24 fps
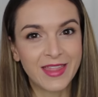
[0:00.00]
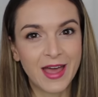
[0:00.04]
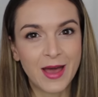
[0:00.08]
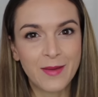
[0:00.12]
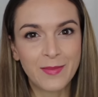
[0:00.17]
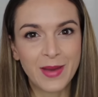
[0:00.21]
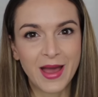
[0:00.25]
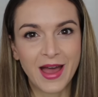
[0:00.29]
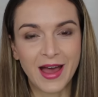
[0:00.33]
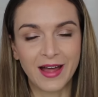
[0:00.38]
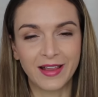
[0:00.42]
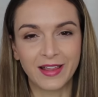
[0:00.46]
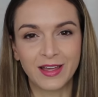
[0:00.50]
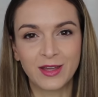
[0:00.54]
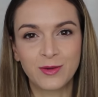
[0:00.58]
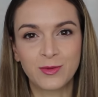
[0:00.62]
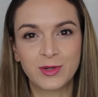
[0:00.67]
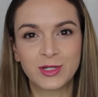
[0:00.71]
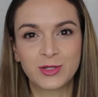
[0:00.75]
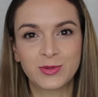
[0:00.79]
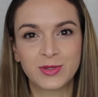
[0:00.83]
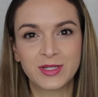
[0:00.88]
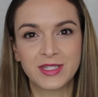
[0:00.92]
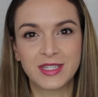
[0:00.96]
That palette,
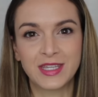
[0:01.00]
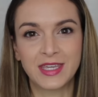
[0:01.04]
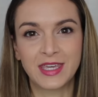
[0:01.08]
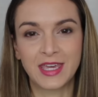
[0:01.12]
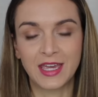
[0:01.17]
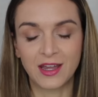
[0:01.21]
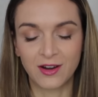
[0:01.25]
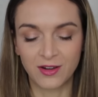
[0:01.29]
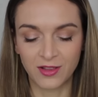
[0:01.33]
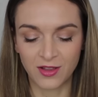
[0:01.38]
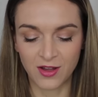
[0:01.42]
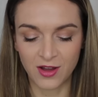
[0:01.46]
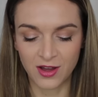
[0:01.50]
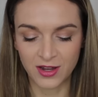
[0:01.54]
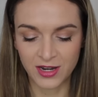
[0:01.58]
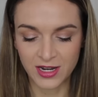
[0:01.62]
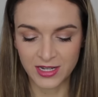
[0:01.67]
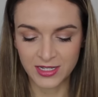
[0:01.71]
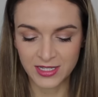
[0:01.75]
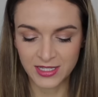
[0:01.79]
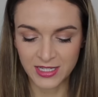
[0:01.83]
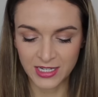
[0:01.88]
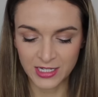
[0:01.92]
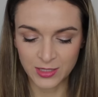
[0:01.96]
which was the Guerlain
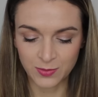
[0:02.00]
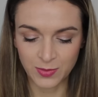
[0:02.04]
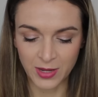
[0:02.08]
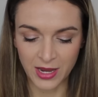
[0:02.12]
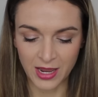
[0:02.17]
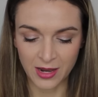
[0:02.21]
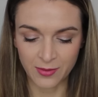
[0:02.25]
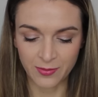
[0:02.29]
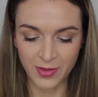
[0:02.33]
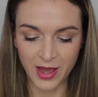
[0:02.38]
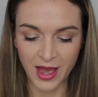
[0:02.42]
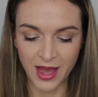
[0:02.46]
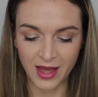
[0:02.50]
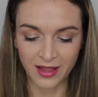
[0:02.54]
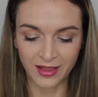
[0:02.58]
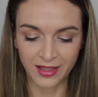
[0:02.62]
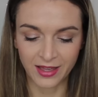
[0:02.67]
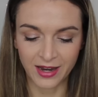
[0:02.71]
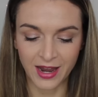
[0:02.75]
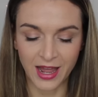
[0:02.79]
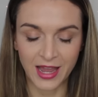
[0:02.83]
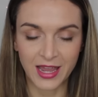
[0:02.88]
6-pan palette.